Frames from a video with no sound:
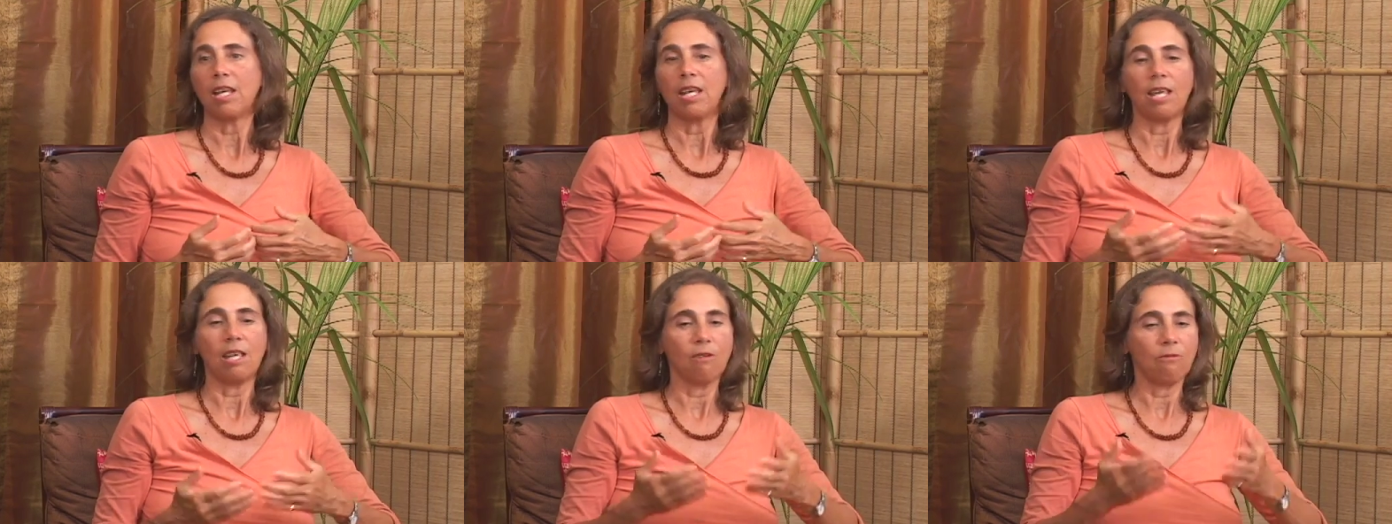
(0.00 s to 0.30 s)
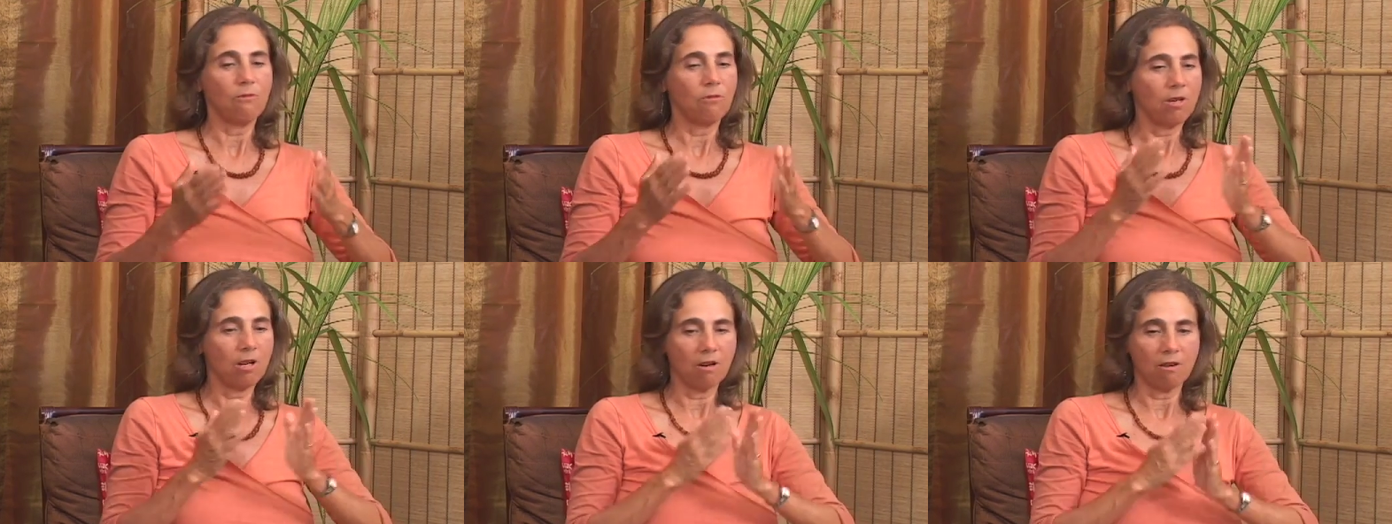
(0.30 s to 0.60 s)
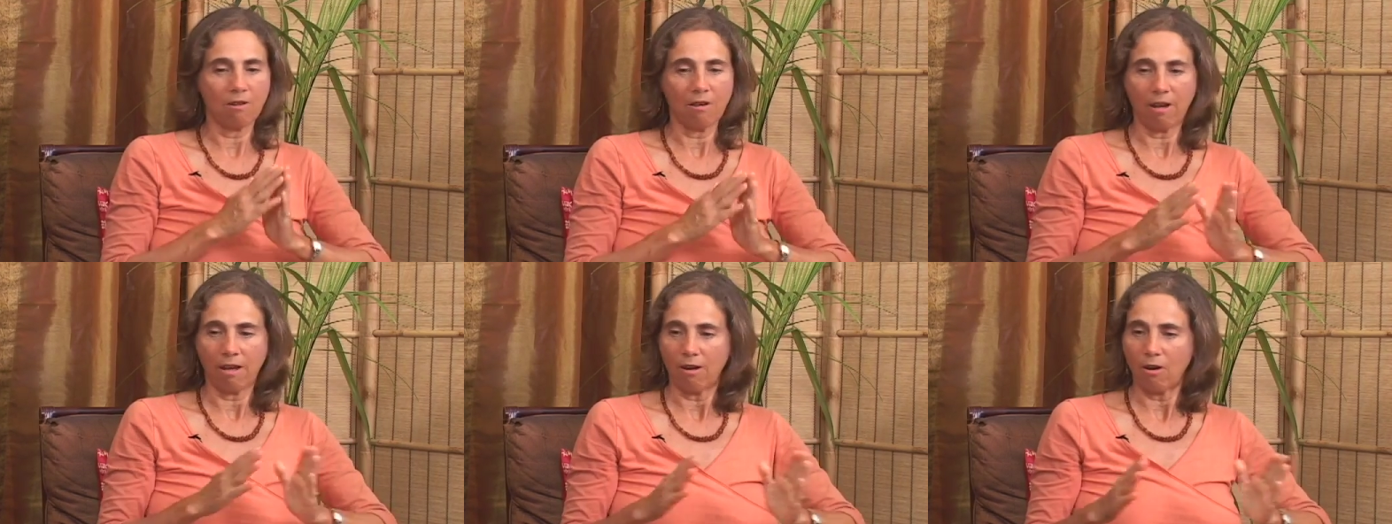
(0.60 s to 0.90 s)
If we
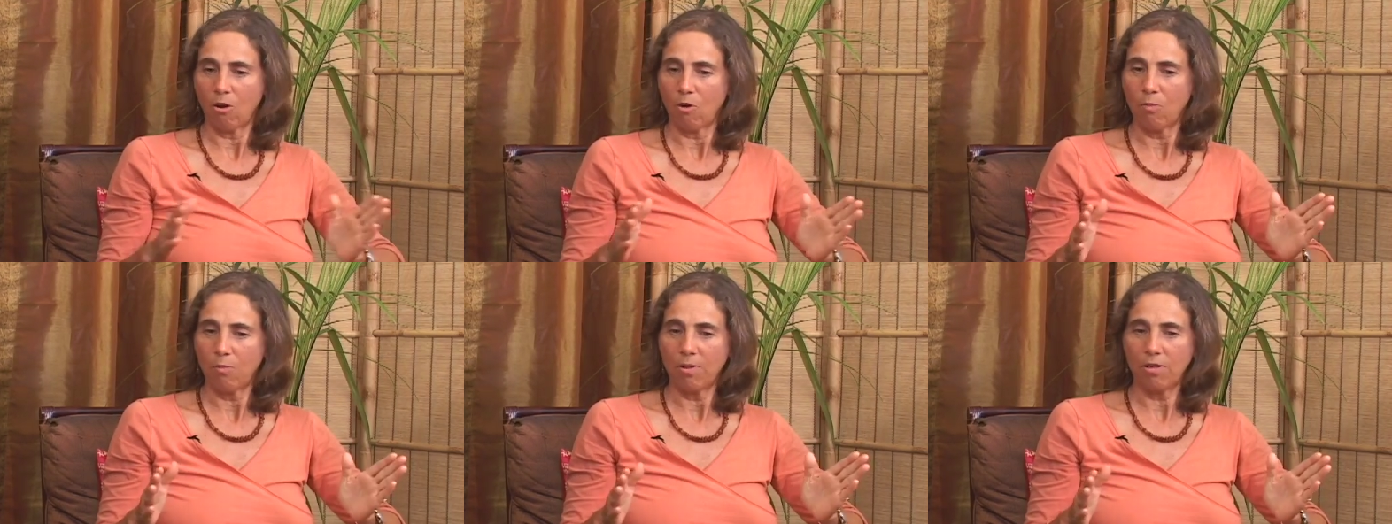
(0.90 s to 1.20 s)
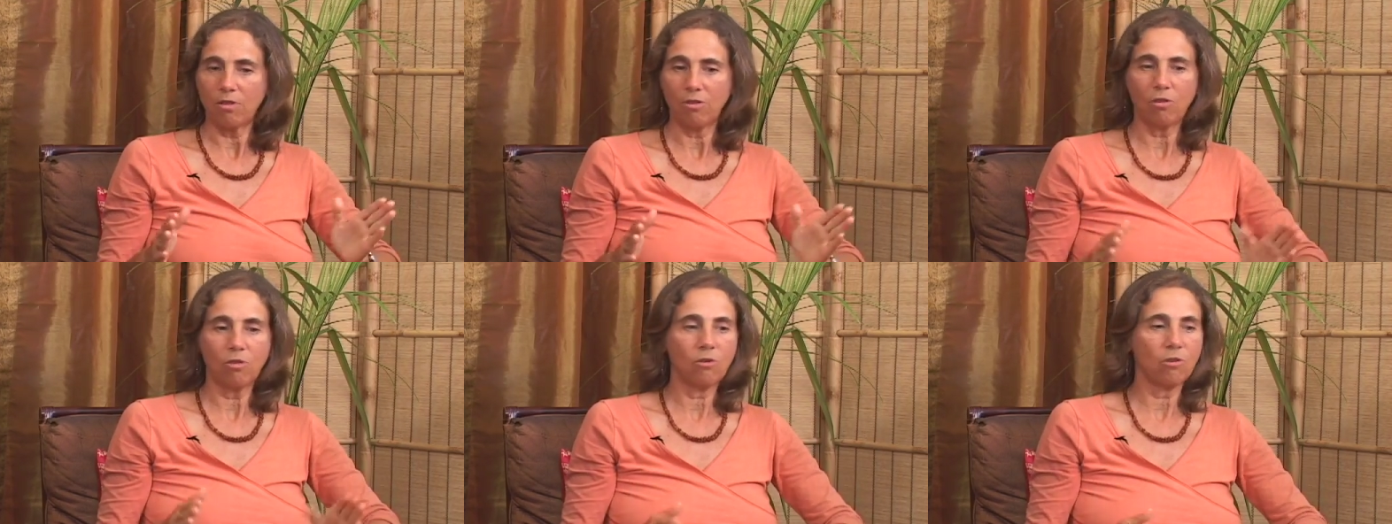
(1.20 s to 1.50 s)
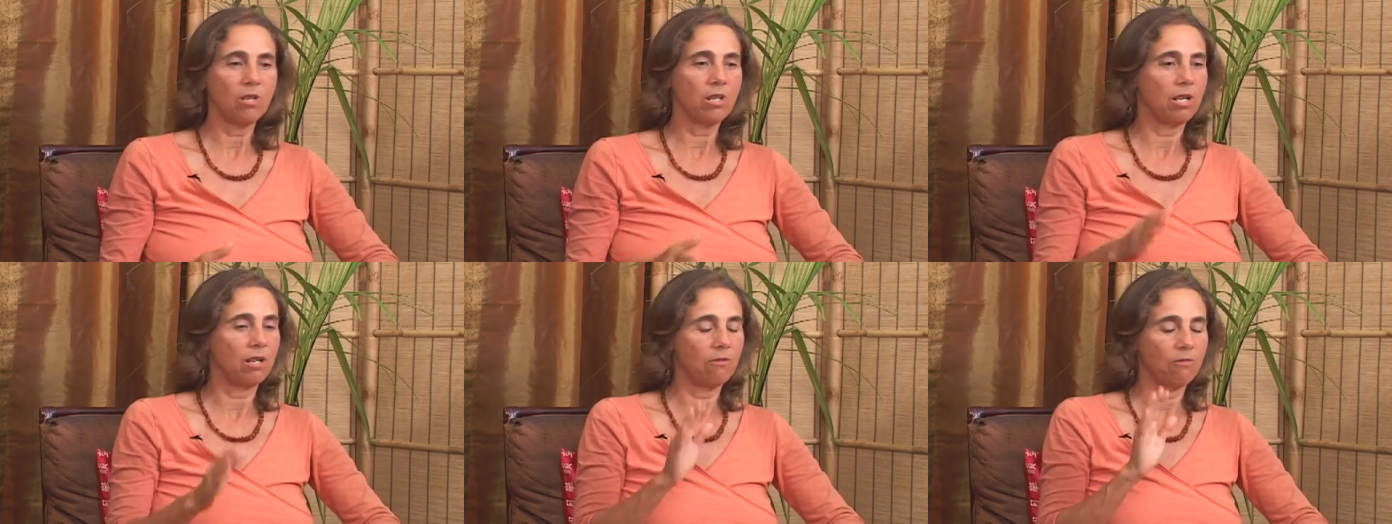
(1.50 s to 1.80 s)
are not open to
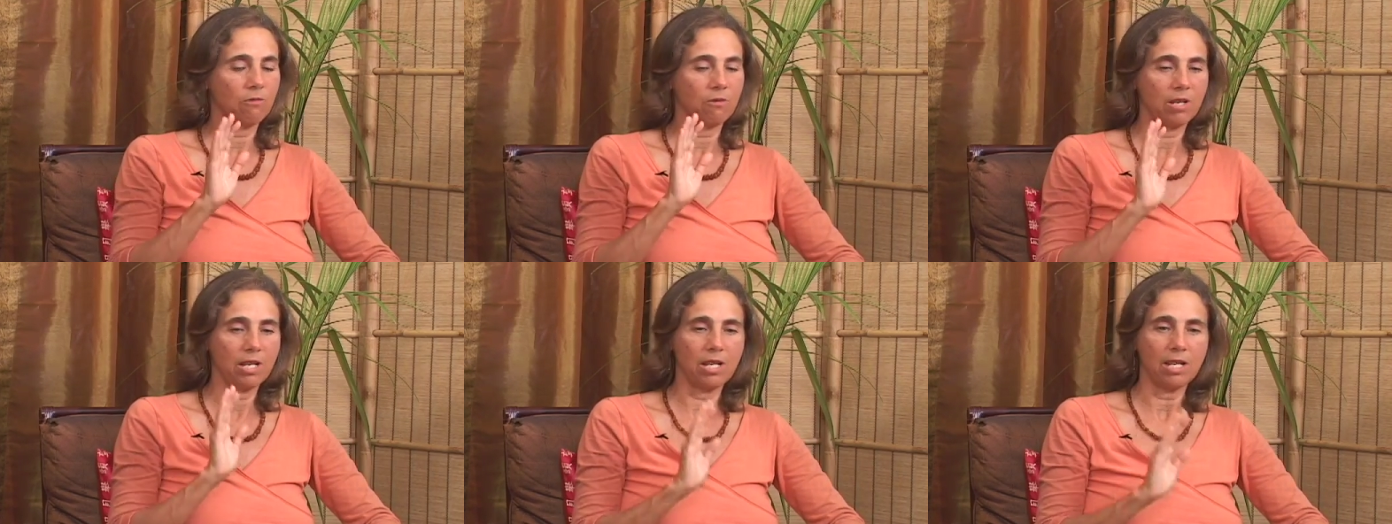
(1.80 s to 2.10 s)
it, if